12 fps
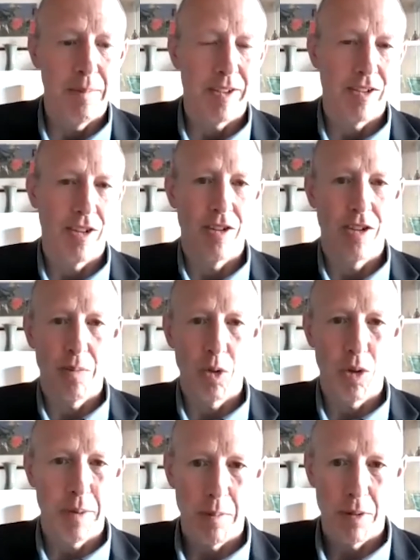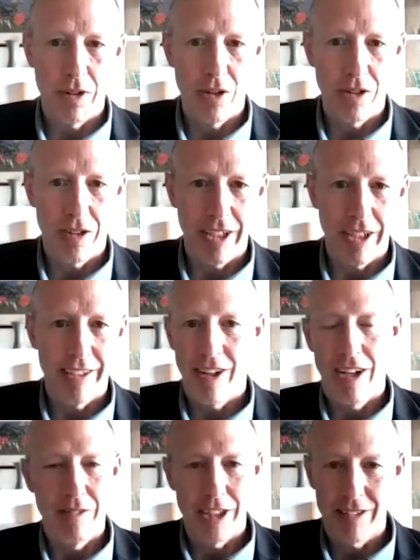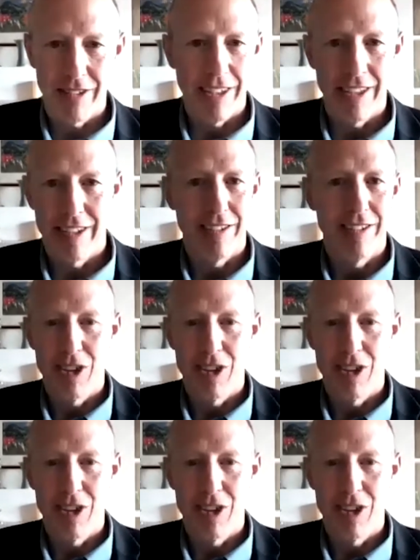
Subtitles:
So the more people using it, obviously,